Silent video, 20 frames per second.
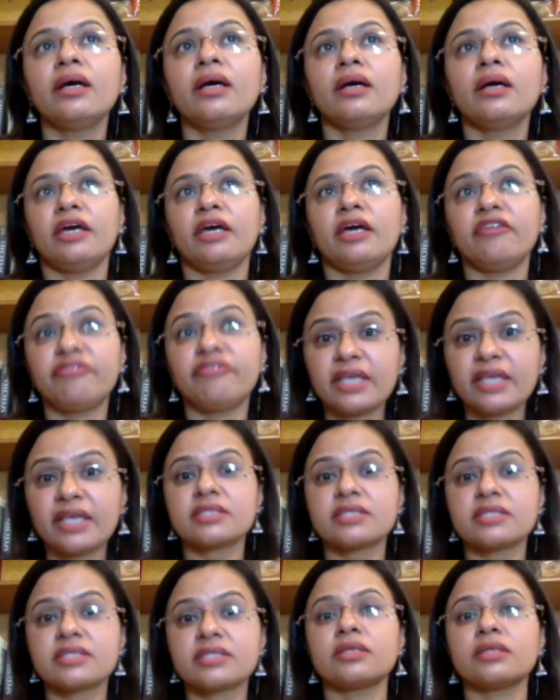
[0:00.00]

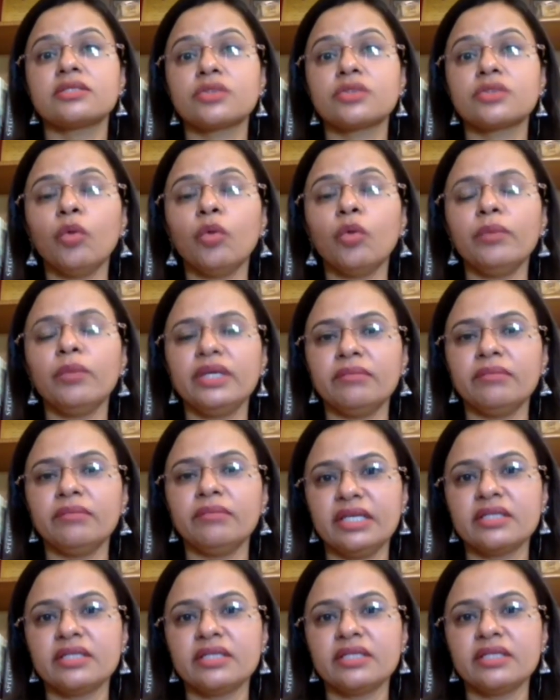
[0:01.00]
affects so many
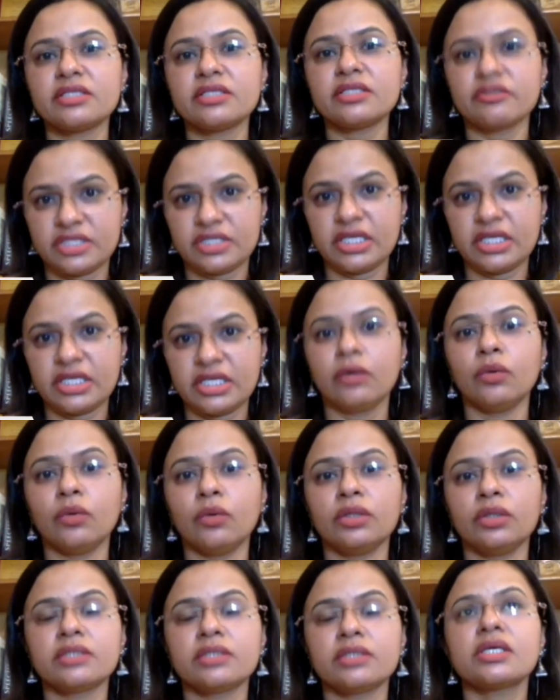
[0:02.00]
millions of
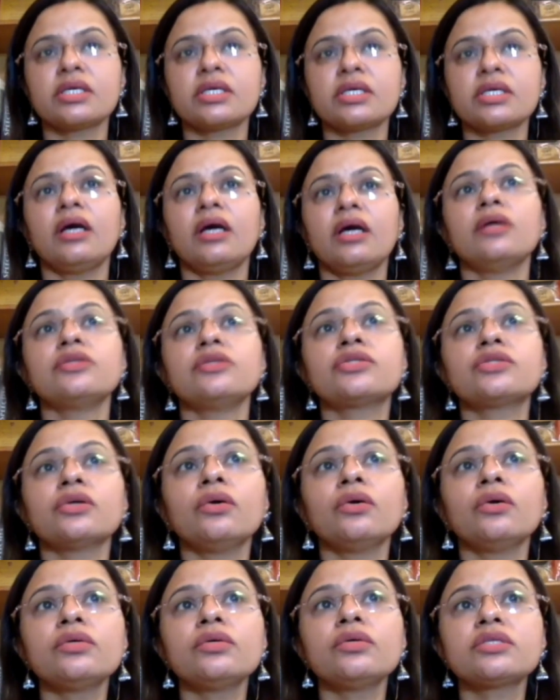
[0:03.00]
stakeholders.
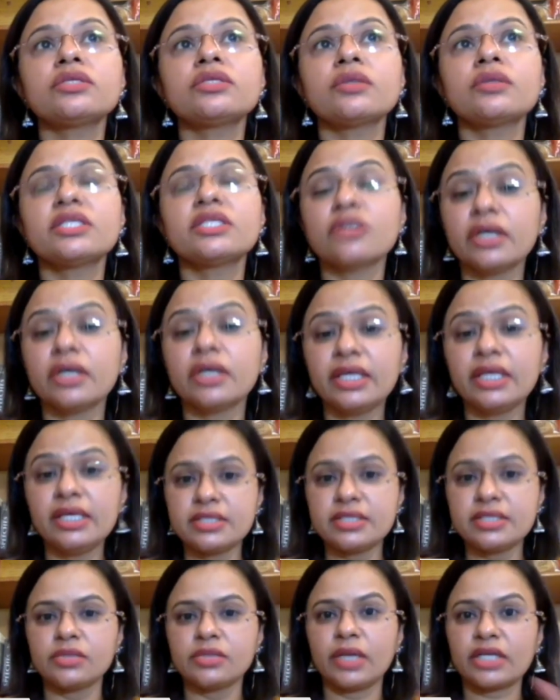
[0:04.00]
So it's not
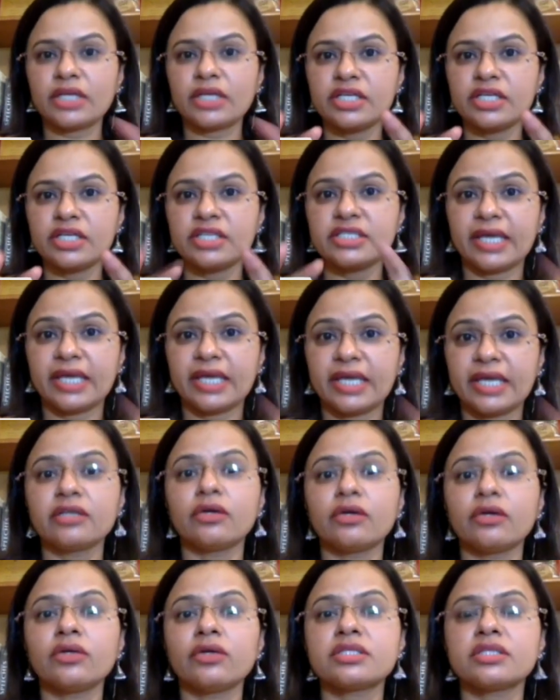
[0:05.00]
easy to actually
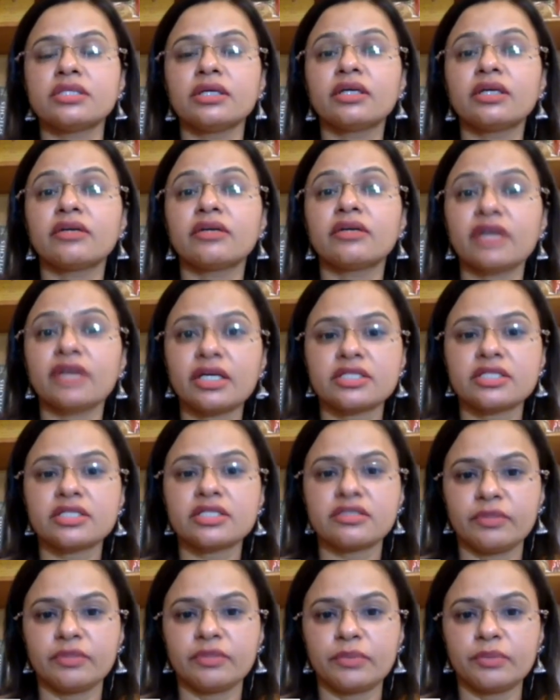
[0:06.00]
diagnose the crux
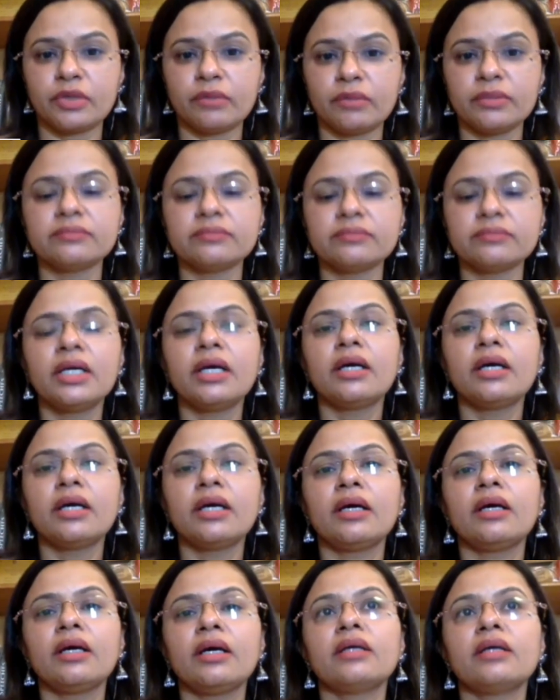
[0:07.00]
of the problem.
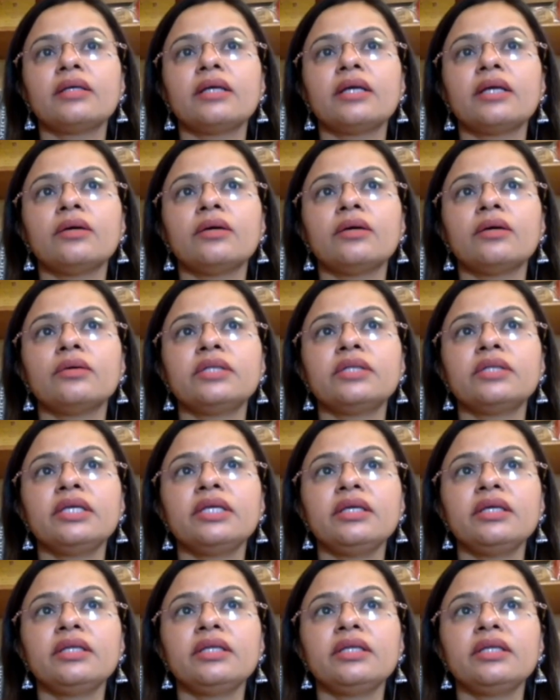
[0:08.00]
Now,
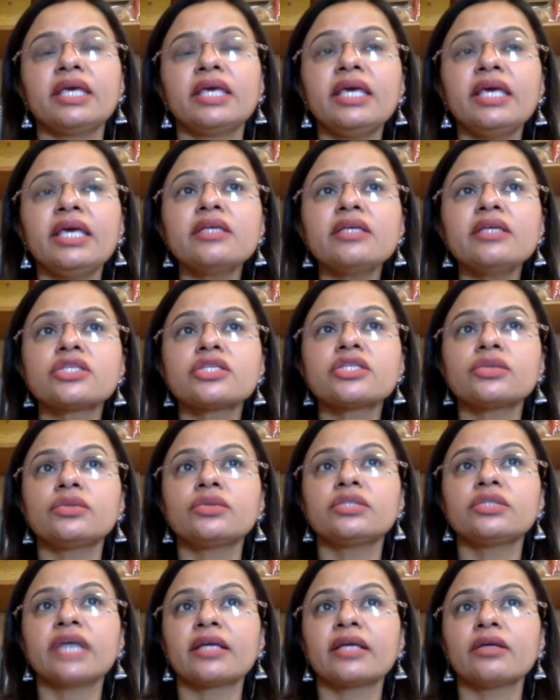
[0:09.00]
the key is to
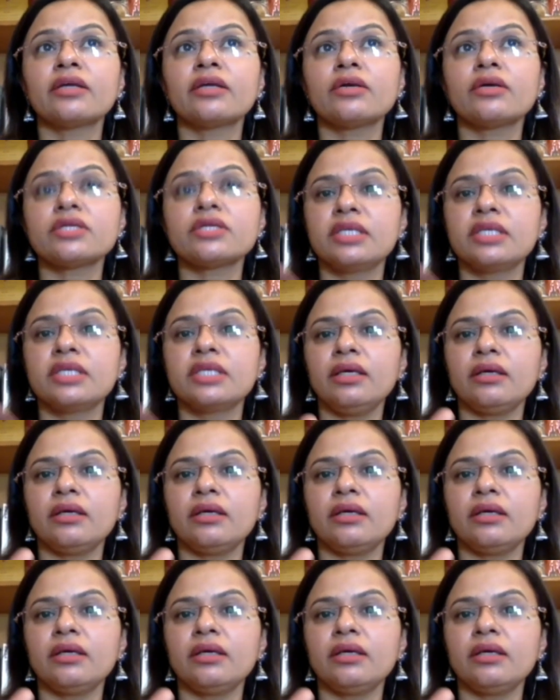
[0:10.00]
diagnose the